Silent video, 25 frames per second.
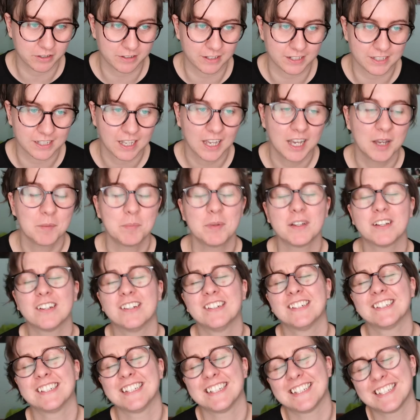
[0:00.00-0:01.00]
watching this?
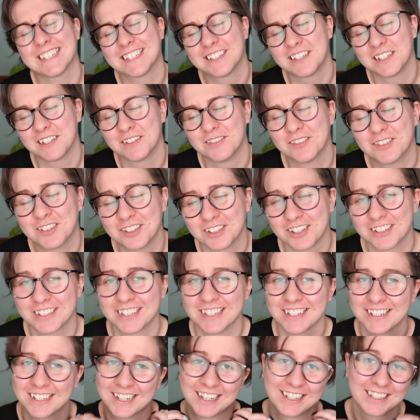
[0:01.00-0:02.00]
Because it's so
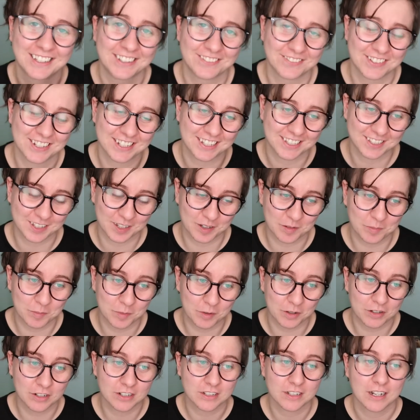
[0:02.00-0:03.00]
good and I love it
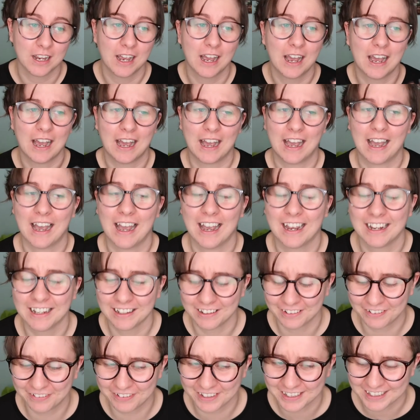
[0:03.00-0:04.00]
so much. I
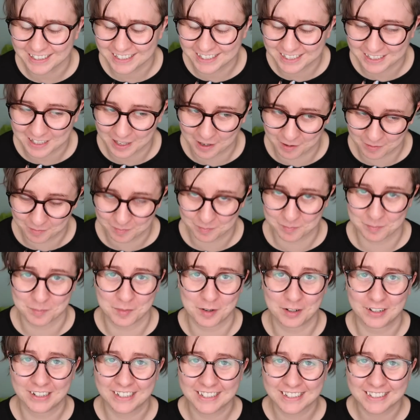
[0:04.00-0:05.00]
love it so
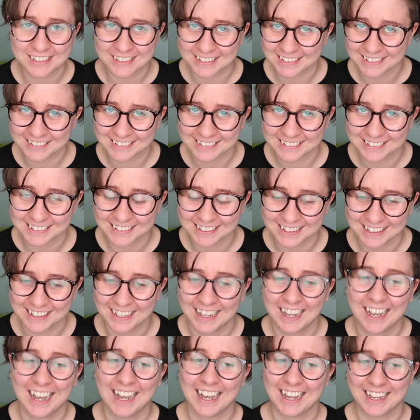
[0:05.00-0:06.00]
much.
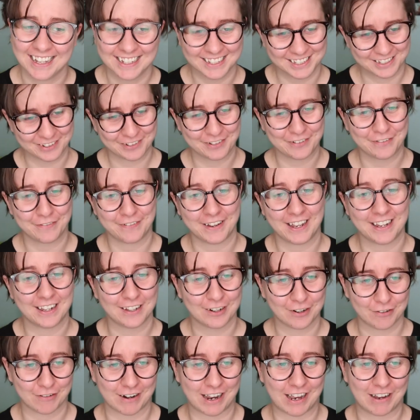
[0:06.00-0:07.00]

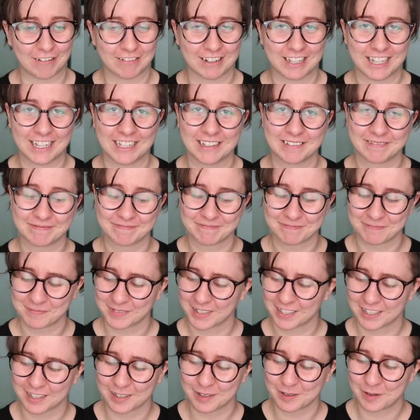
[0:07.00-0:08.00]
Aziraphale and Crowley,
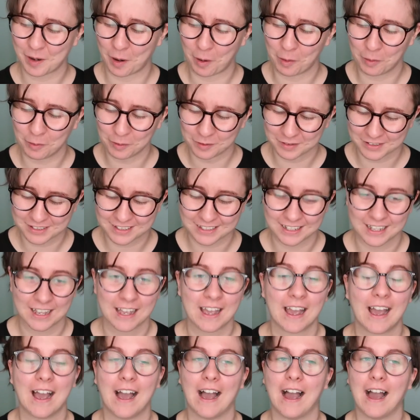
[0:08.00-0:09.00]
goals.
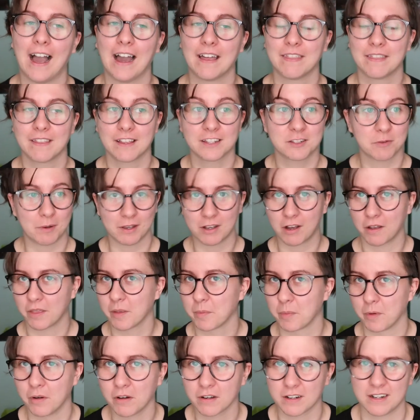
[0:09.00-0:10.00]
And that's why I
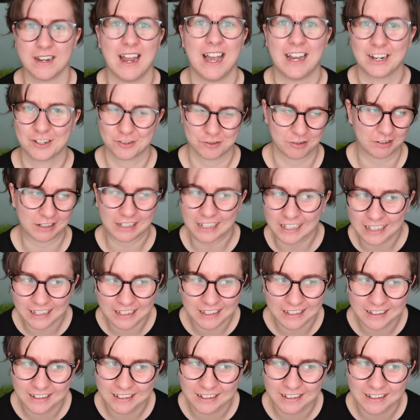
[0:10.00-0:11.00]
got the book,
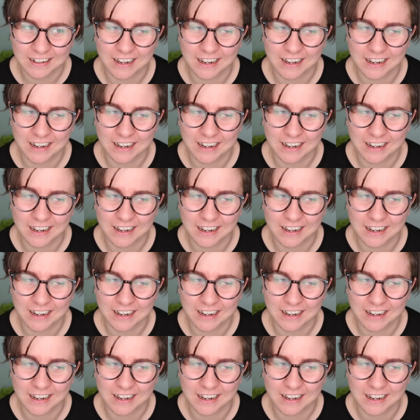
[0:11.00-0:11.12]
naturally,